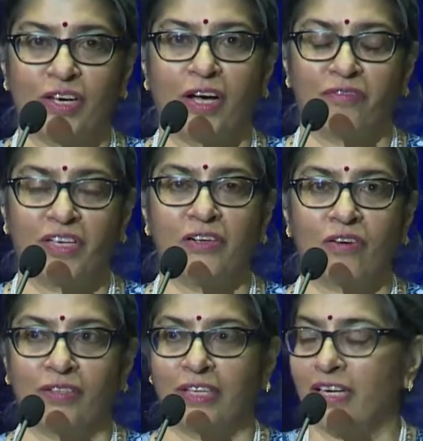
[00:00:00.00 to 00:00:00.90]
I feel
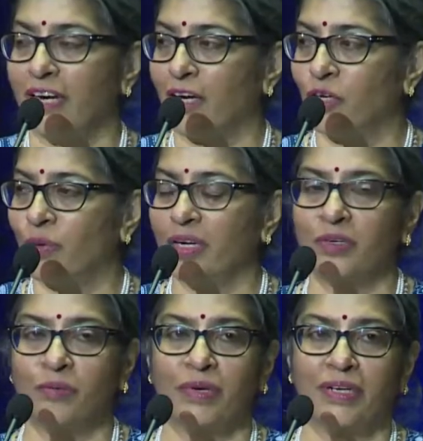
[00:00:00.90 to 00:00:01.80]
rather
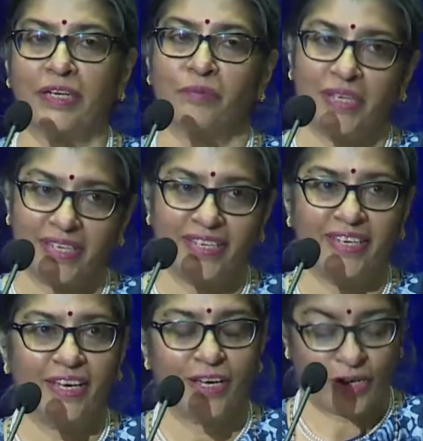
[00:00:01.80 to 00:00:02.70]
inadequate, but let me
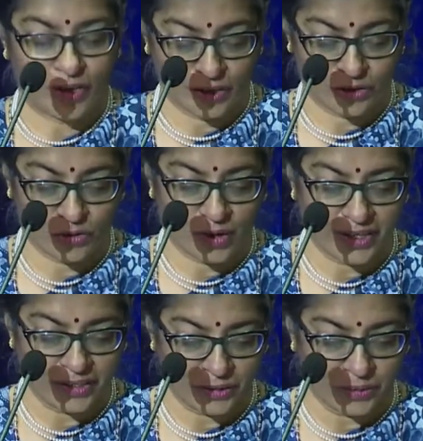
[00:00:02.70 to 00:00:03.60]
try
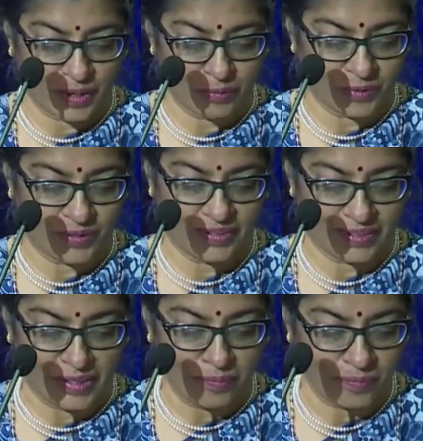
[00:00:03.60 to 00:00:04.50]
to come to the
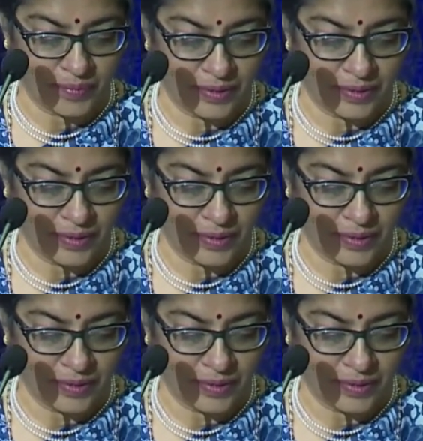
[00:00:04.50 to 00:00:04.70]
theme